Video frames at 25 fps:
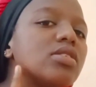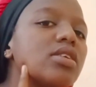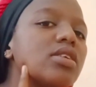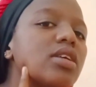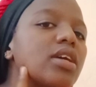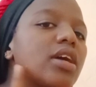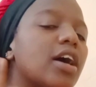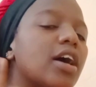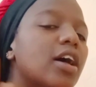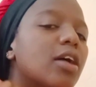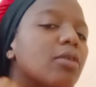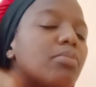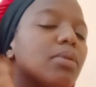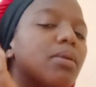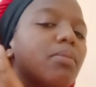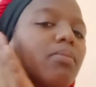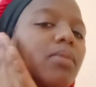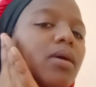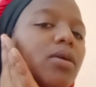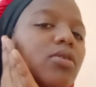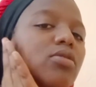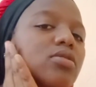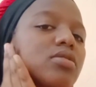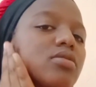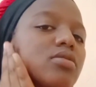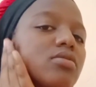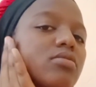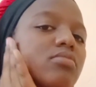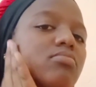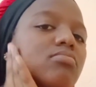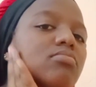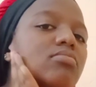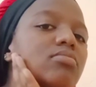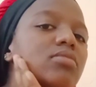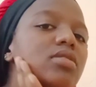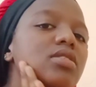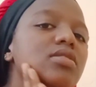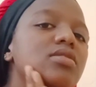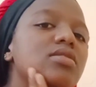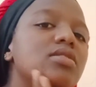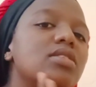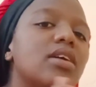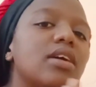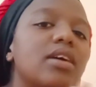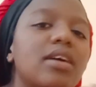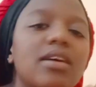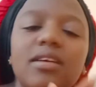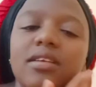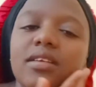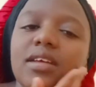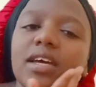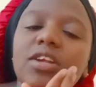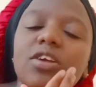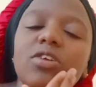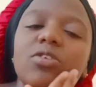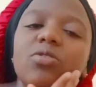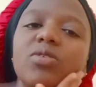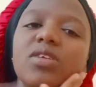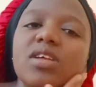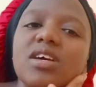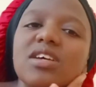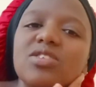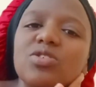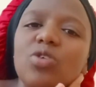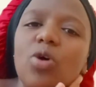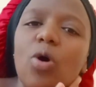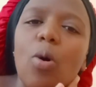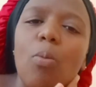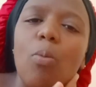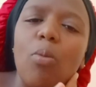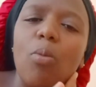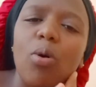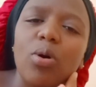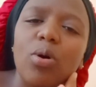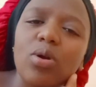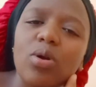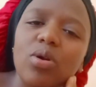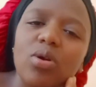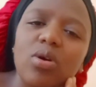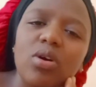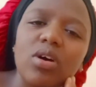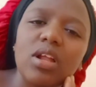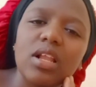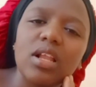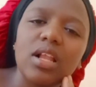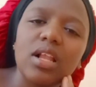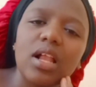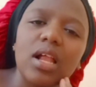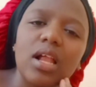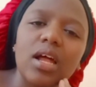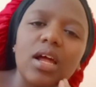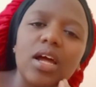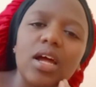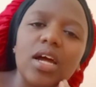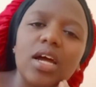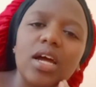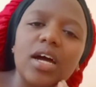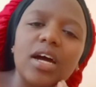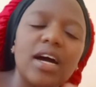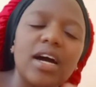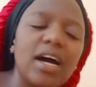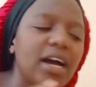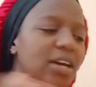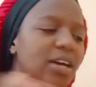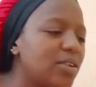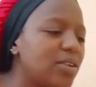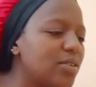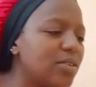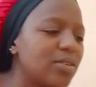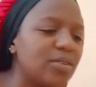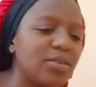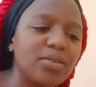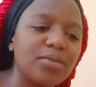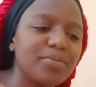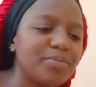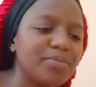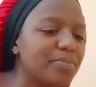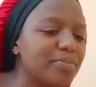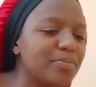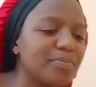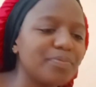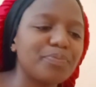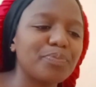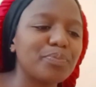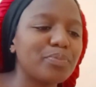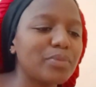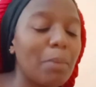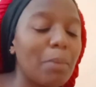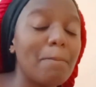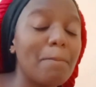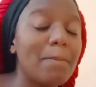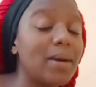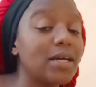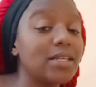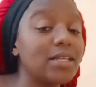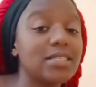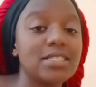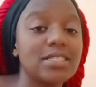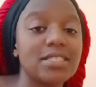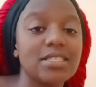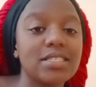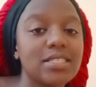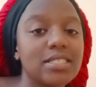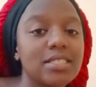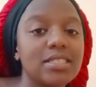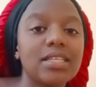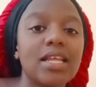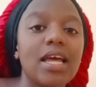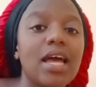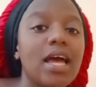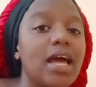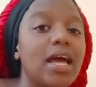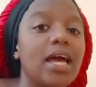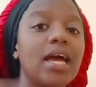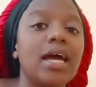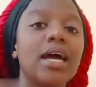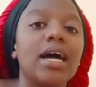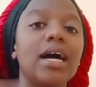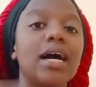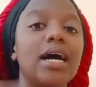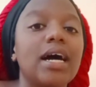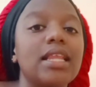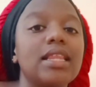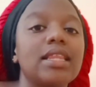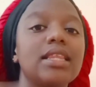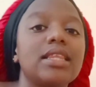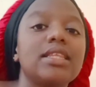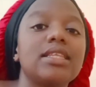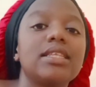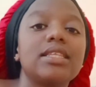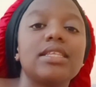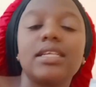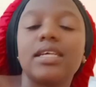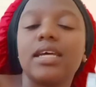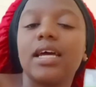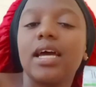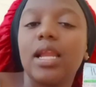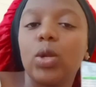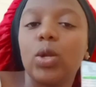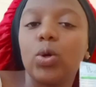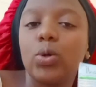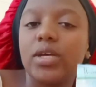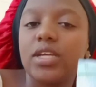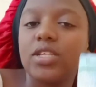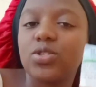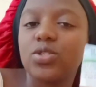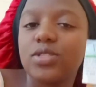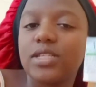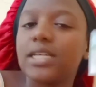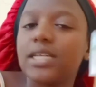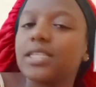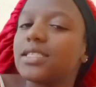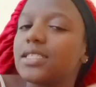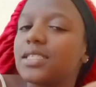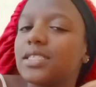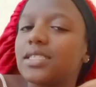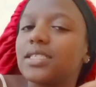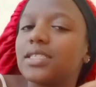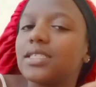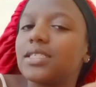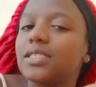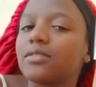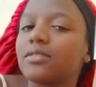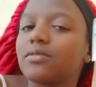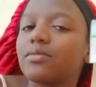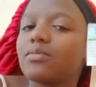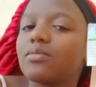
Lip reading: seek help about this area. I don't know whether it's hormonal. I don't know, but I'll look into that